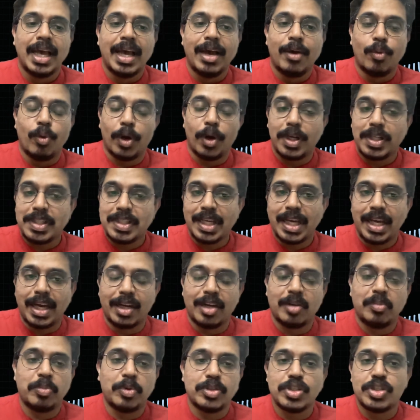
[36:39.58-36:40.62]
What is the
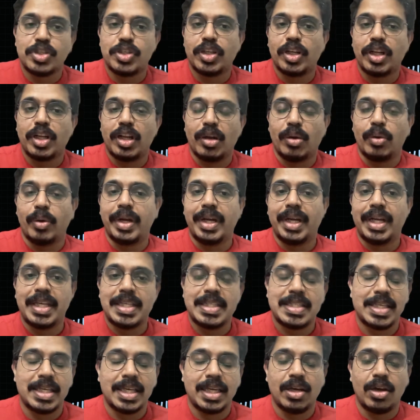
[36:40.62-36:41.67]
current position in
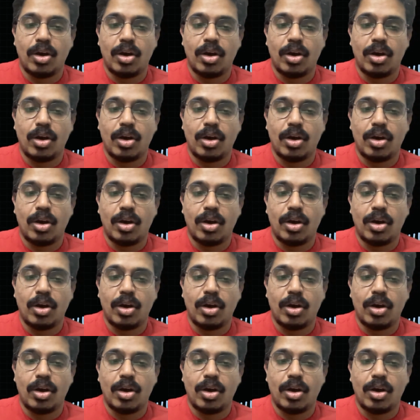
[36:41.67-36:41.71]
ONDC